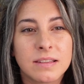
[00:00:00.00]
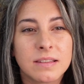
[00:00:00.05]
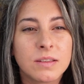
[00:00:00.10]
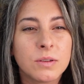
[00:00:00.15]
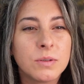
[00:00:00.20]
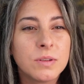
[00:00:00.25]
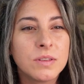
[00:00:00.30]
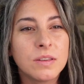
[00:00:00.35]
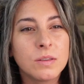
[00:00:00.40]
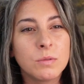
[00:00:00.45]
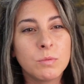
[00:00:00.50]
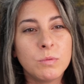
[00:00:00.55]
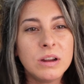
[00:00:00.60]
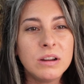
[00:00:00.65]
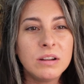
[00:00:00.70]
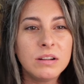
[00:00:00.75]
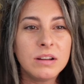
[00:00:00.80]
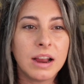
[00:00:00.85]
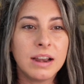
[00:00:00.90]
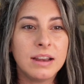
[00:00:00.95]
So it's this
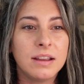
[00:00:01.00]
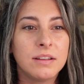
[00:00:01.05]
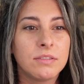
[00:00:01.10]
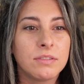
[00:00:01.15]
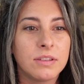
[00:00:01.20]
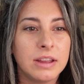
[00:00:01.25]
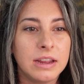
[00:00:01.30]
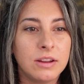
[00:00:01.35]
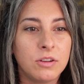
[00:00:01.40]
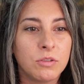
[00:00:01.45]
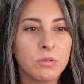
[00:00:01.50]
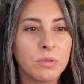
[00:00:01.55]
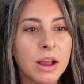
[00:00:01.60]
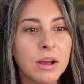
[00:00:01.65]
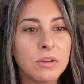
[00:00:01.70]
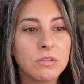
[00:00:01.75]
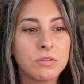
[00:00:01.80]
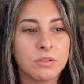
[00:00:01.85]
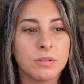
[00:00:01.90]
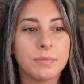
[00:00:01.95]
weird kind of
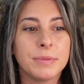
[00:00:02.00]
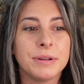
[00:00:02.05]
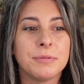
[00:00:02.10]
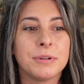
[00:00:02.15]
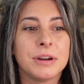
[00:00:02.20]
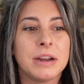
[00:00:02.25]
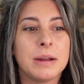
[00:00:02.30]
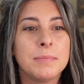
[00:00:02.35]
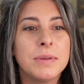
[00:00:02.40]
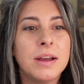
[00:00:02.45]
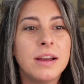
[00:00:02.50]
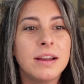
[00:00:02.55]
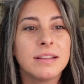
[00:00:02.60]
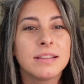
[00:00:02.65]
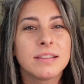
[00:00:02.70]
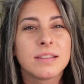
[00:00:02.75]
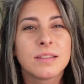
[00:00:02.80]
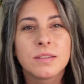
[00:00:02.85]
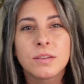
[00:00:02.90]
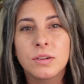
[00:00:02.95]
ground for me where I'm
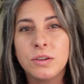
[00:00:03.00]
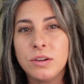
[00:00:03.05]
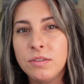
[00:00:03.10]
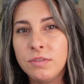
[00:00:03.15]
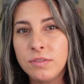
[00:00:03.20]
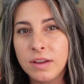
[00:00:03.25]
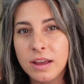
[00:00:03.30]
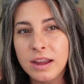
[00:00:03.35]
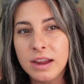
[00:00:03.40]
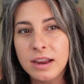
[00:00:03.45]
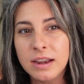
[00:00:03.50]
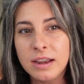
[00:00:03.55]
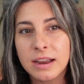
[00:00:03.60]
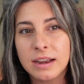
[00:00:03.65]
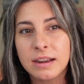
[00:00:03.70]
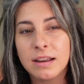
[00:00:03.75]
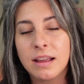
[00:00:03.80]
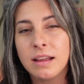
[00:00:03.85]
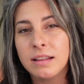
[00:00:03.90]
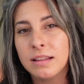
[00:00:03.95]
not certified
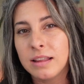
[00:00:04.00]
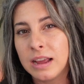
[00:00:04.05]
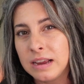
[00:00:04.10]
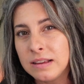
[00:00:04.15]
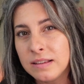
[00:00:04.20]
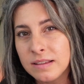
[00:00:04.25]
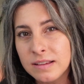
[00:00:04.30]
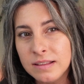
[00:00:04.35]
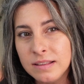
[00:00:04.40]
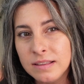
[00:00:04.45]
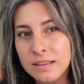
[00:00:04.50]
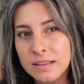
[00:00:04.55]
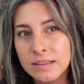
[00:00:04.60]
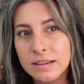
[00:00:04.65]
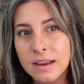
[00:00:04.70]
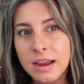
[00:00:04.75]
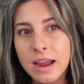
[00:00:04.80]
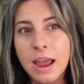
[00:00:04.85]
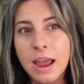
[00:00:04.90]
and not licensed,